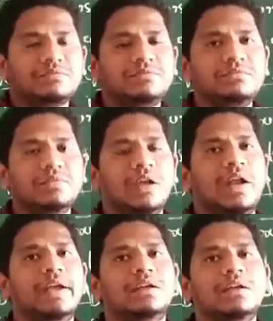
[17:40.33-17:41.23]

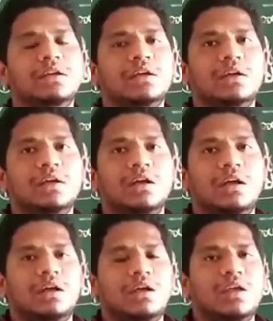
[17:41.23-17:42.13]
Right?
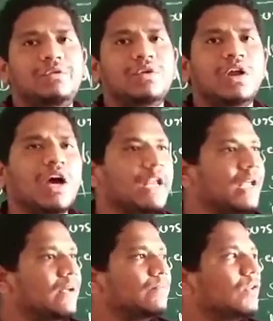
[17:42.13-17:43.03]
If you are
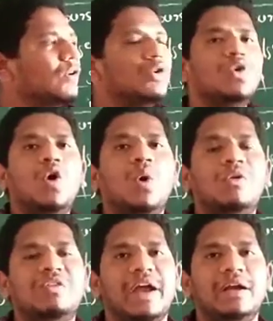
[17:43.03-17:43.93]
hurry to go
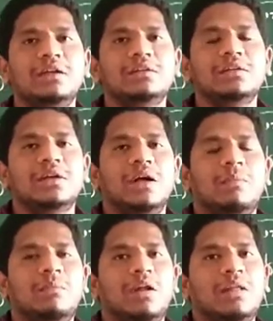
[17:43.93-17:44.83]
outside,
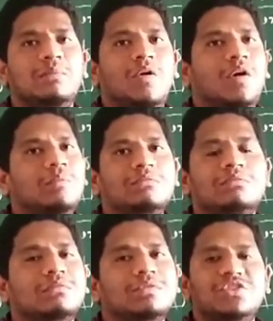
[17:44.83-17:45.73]
but the
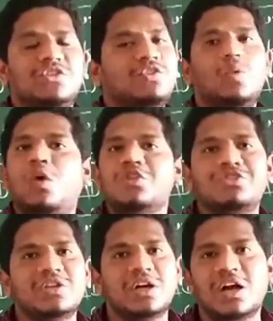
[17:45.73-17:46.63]
mom just washed
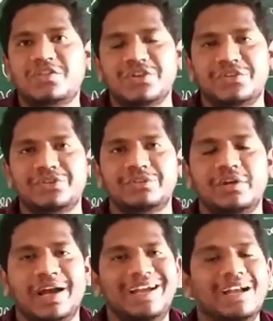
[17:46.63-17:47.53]
the kerchief
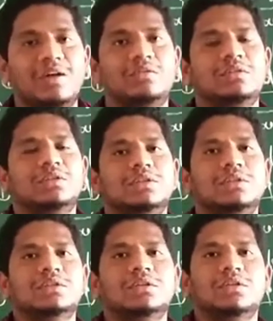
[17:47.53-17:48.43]
right now.
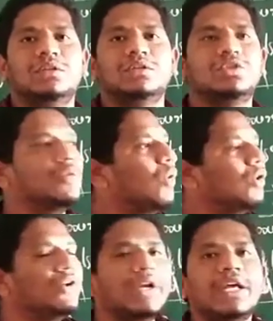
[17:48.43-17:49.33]
So you want to
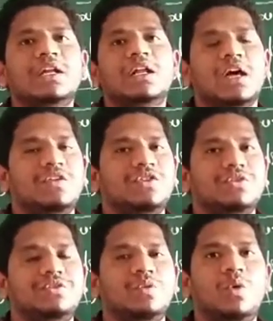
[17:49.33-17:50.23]
take that kerchief.
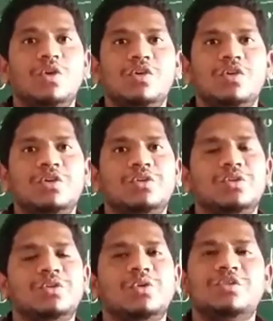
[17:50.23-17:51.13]
What are you going to
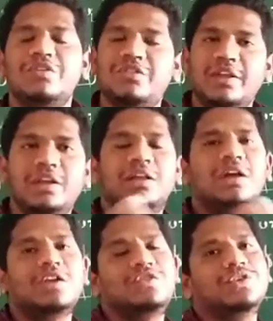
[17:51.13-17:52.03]
do? You just take the
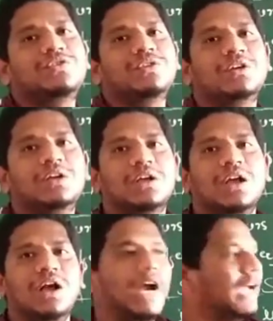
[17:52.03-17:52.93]
kerchief
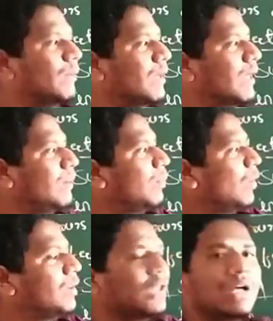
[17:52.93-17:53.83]
and you will keep on
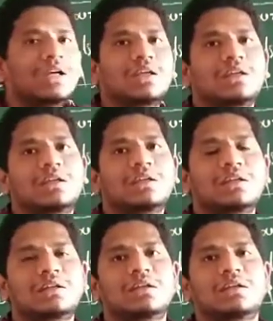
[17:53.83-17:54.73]

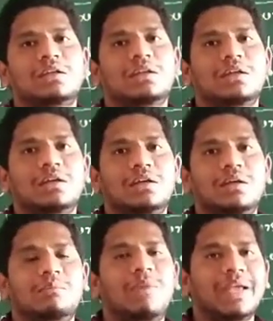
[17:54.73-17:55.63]
the
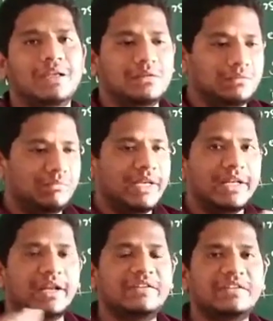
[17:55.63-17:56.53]
bike by
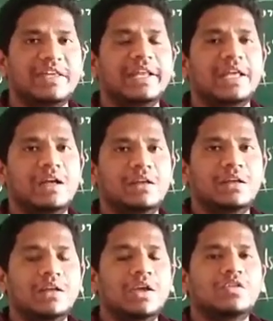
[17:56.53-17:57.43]
increasing the area.
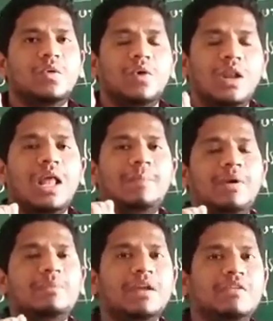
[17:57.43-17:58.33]
So what will happen
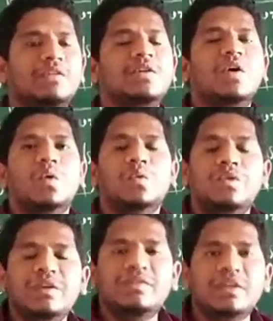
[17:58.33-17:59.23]
means we
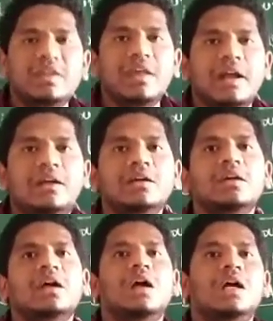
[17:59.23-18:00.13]
see that
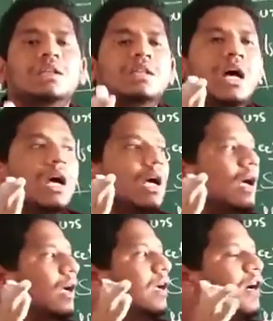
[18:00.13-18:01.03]

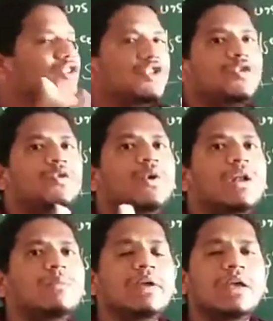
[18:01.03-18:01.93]
the kerchief will
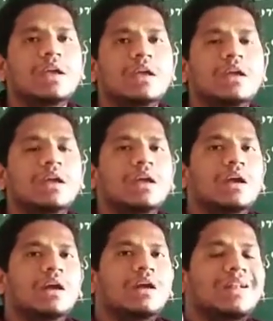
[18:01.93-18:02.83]
be
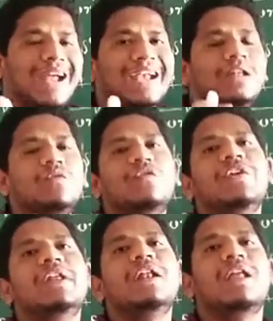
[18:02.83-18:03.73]
dried very less